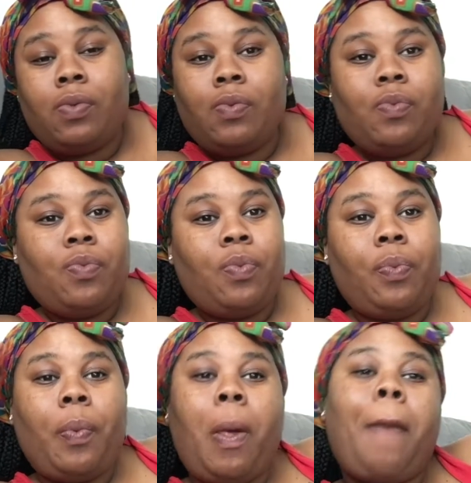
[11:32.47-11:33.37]
mm,
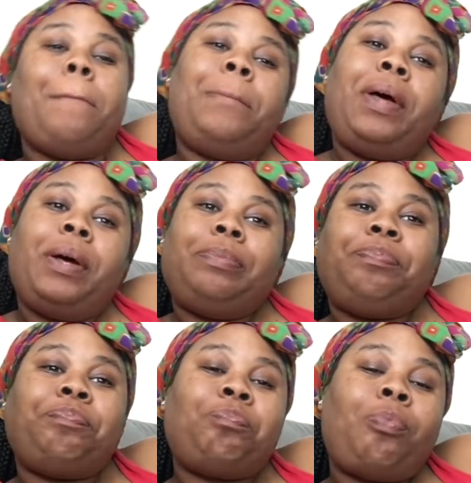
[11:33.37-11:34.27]
But
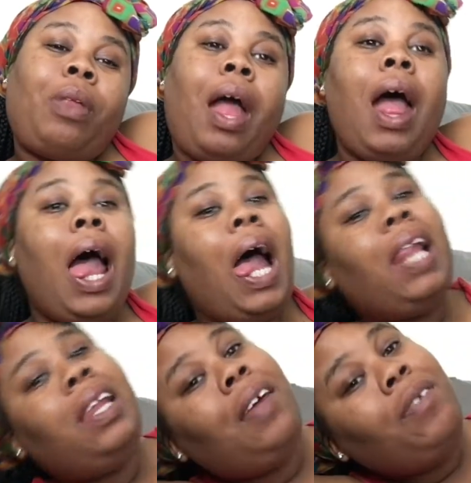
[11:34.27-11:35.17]
I
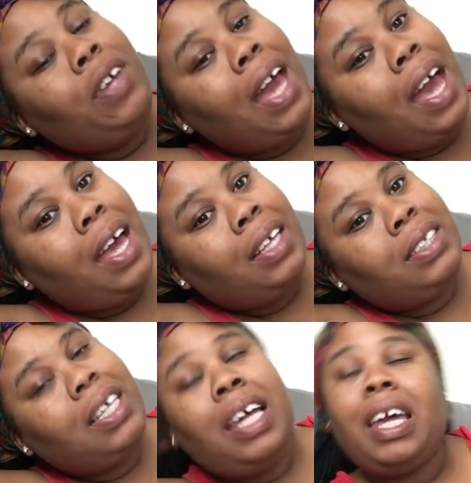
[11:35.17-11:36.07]
love you guys.
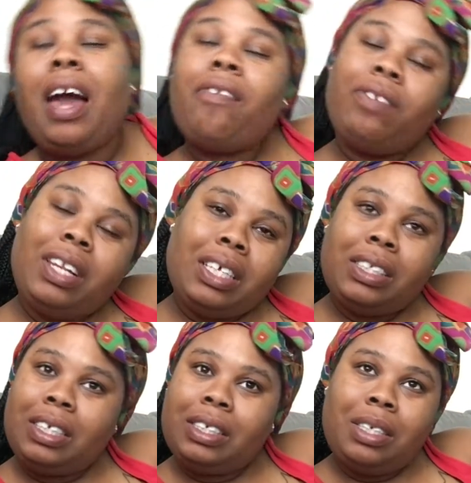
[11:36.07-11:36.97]
Thank y'all for
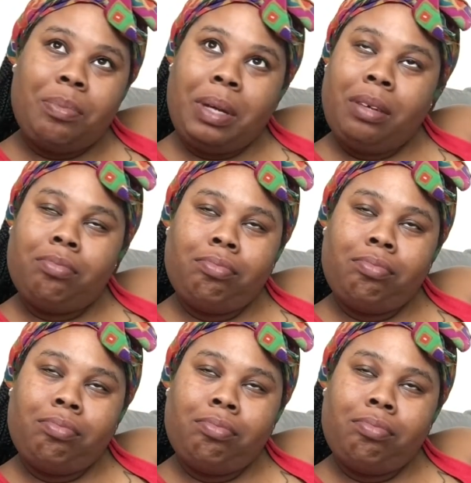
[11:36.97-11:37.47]
listening to me.